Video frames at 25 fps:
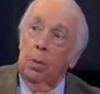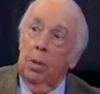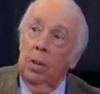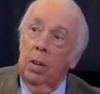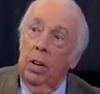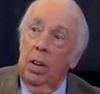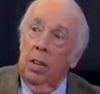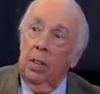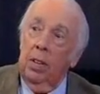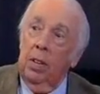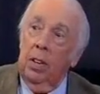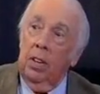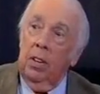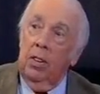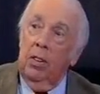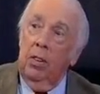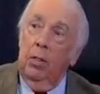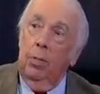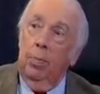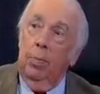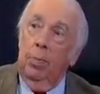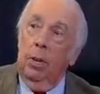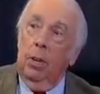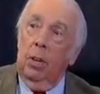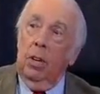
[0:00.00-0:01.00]
that I think
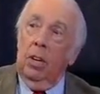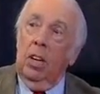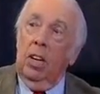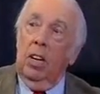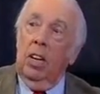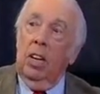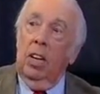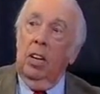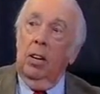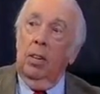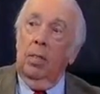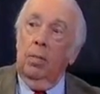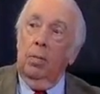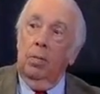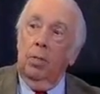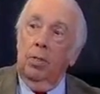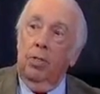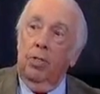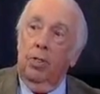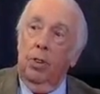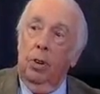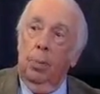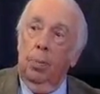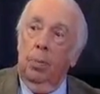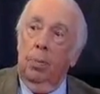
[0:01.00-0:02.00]
you've been looking at with
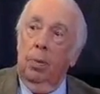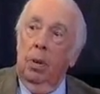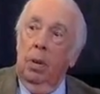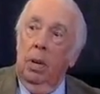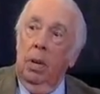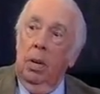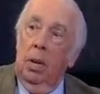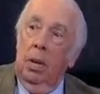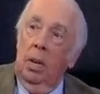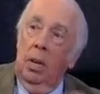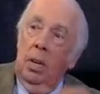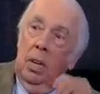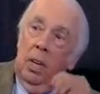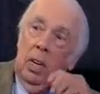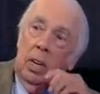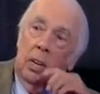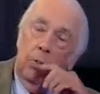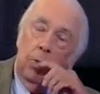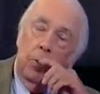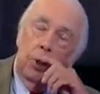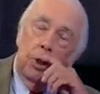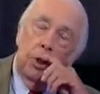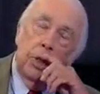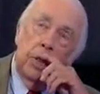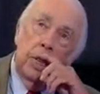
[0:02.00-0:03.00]
some
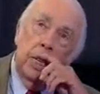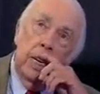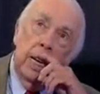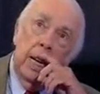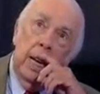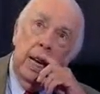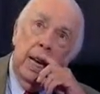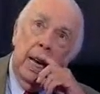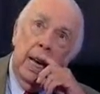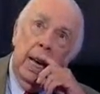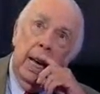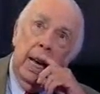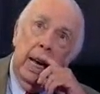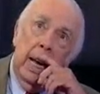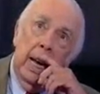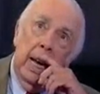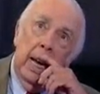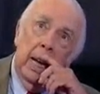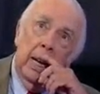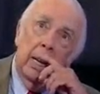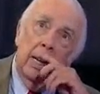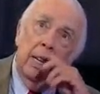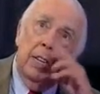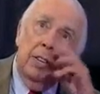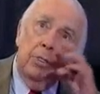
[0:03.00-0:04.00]
interest.
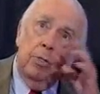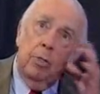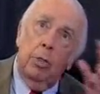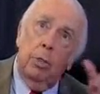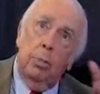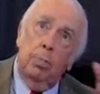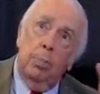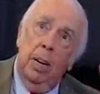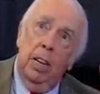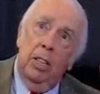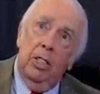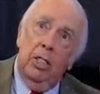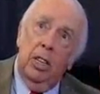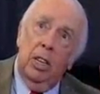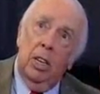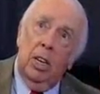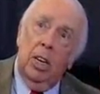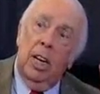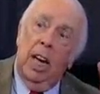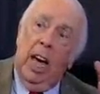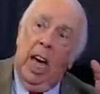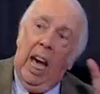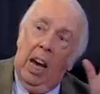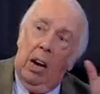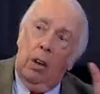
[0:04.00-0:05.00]
And this was
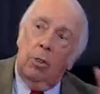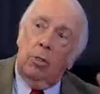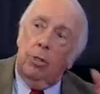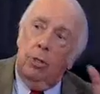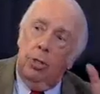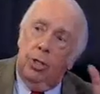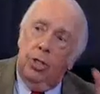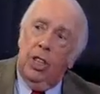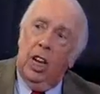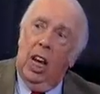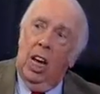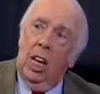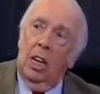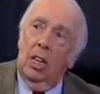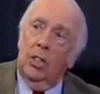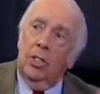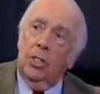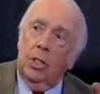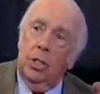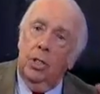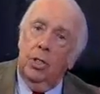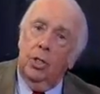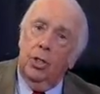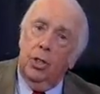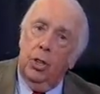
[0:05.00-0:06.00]
basically how to
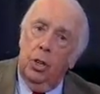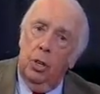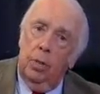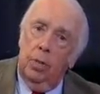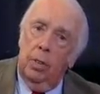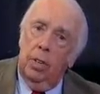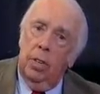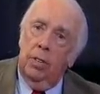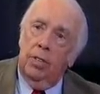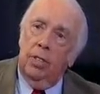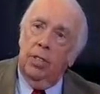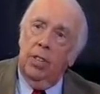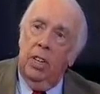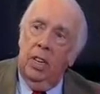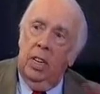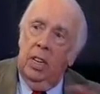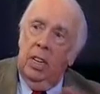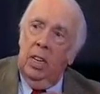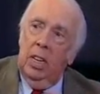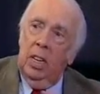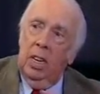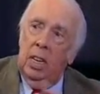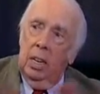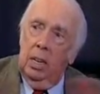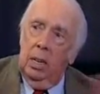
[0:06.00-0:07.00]
silence conservatives
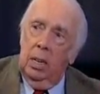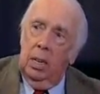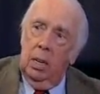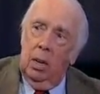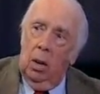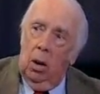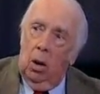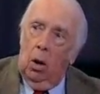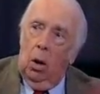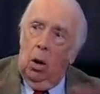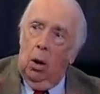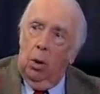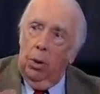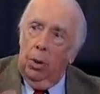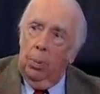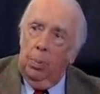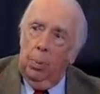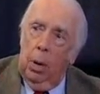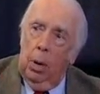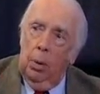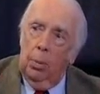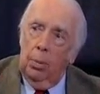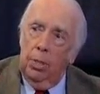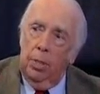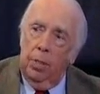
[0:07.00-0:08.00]
in all
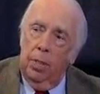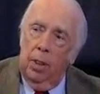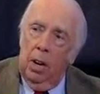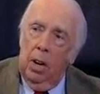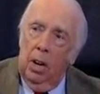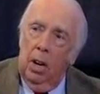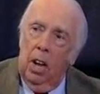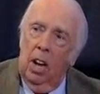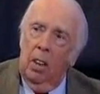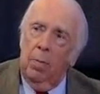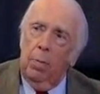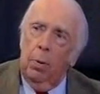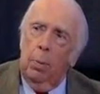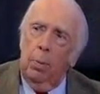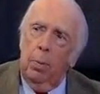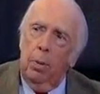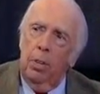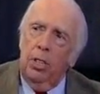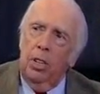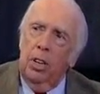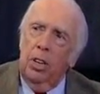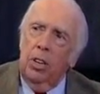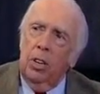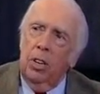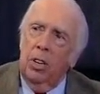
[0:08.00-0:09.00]
departments of our life, but
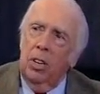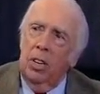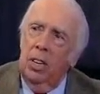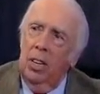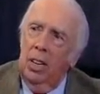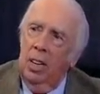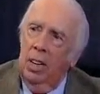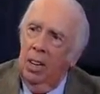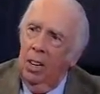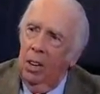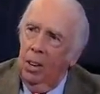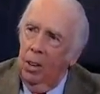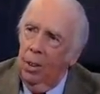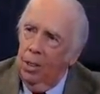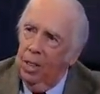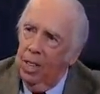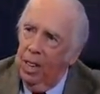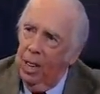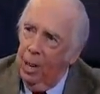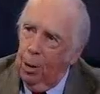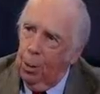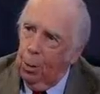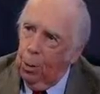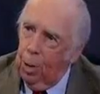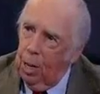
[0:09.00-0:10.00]
particularly on the
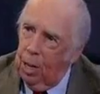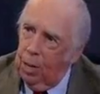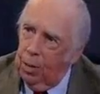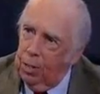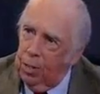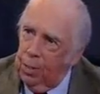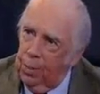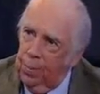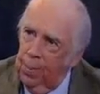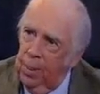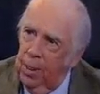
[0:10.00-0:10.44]
airwaves.